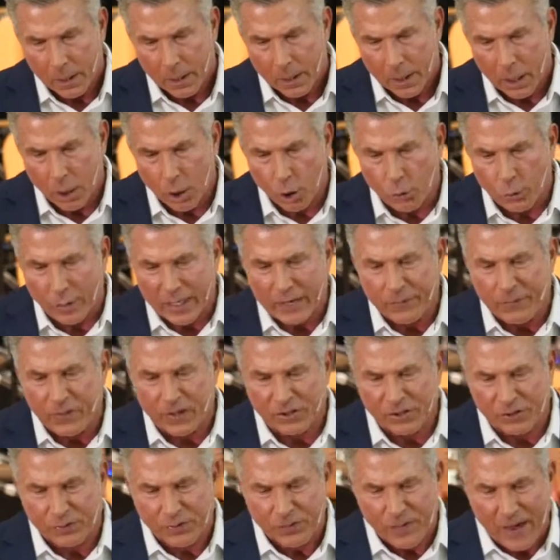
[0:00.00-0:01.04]
A
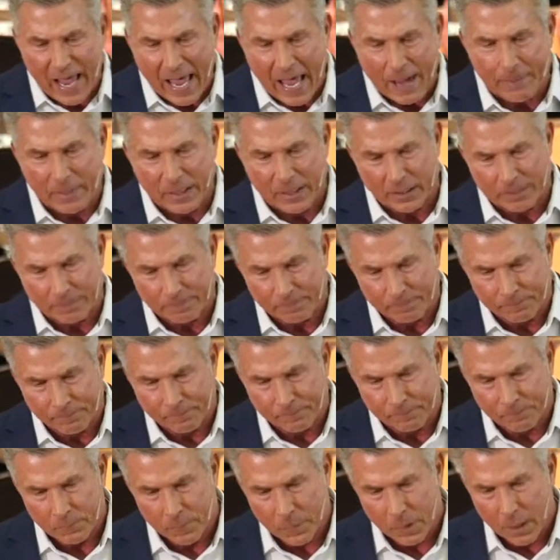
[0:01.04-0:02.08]
grievous famine.
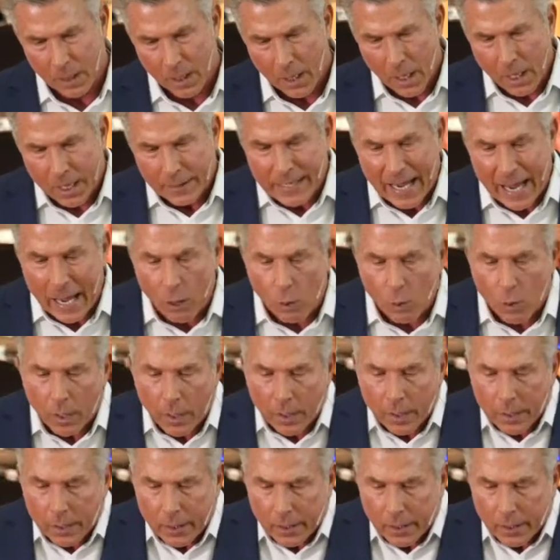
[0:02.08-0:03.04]
Now,